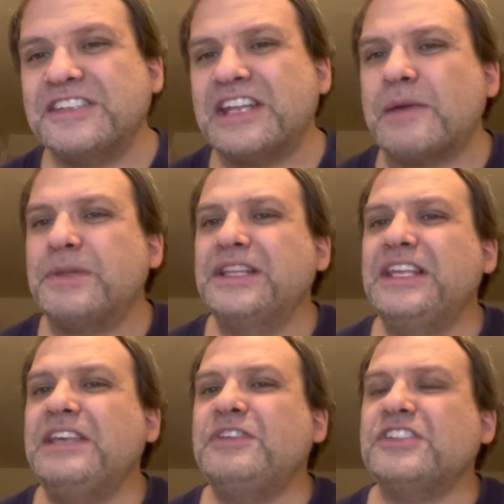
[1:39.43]

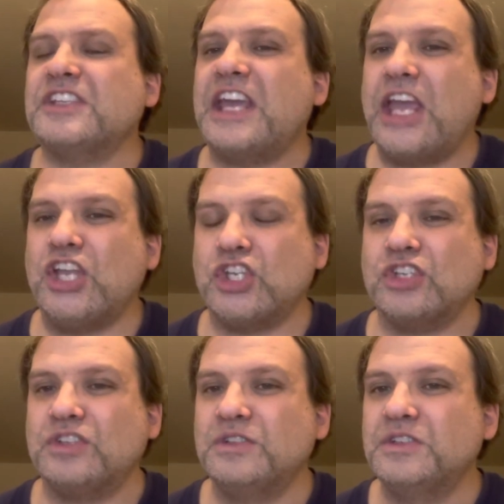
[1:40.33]
believe he's an
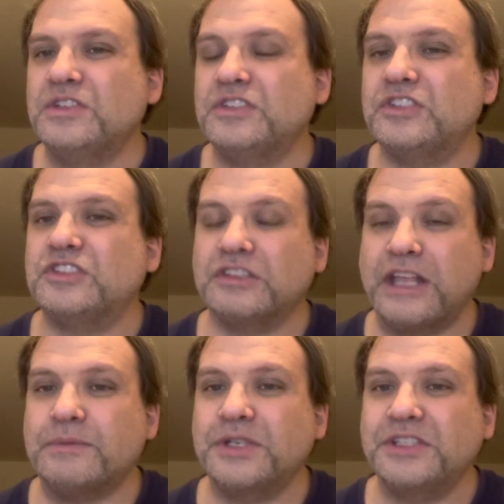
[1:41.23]
agent to
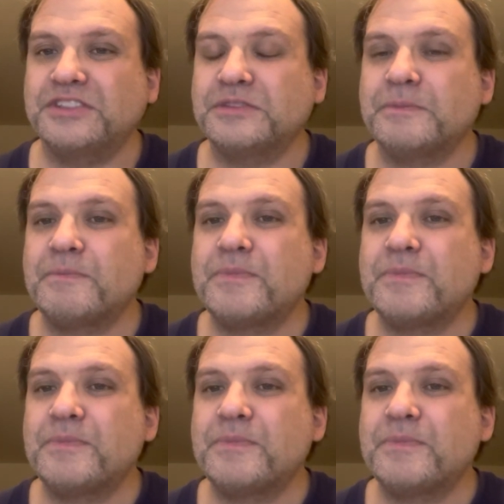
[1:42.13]
celebrities.